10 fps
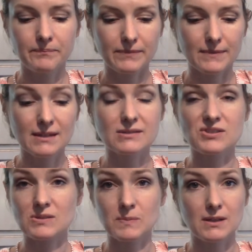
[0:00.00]
This has
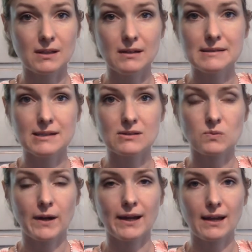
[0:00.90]
just been the easiest
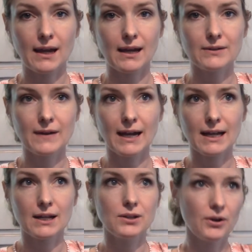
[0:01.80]
way. I've
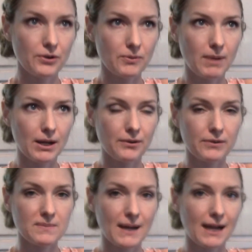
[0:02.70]
had a yogurt maker
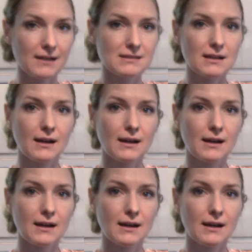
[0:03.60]
in the past.